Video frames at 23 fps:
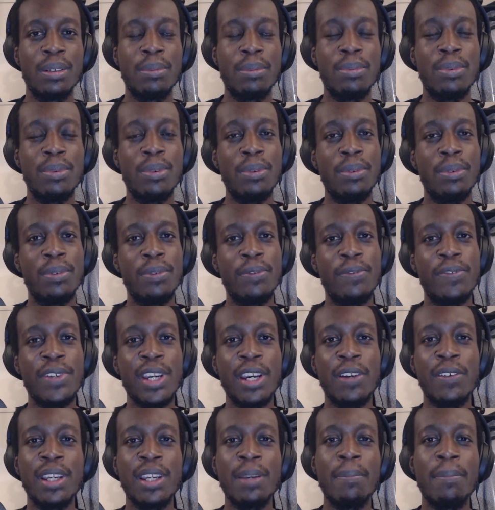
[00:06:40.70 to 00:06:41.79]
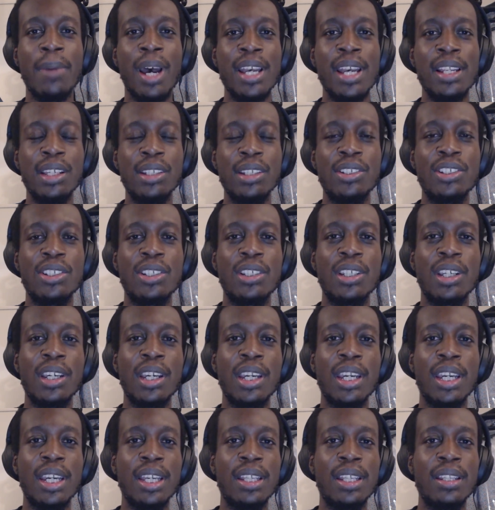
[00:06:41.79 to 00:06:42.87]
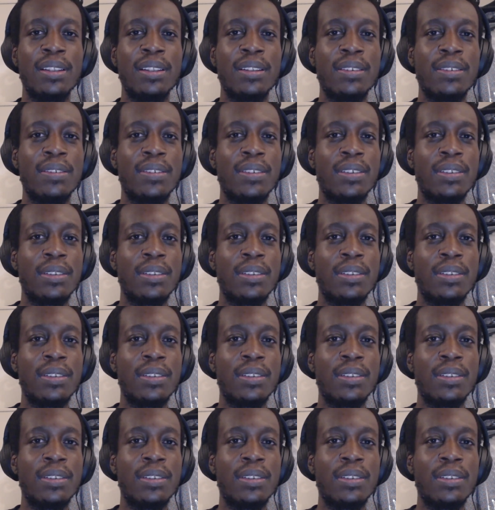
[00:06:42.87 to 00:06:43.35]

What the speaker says: will vary in mileage. And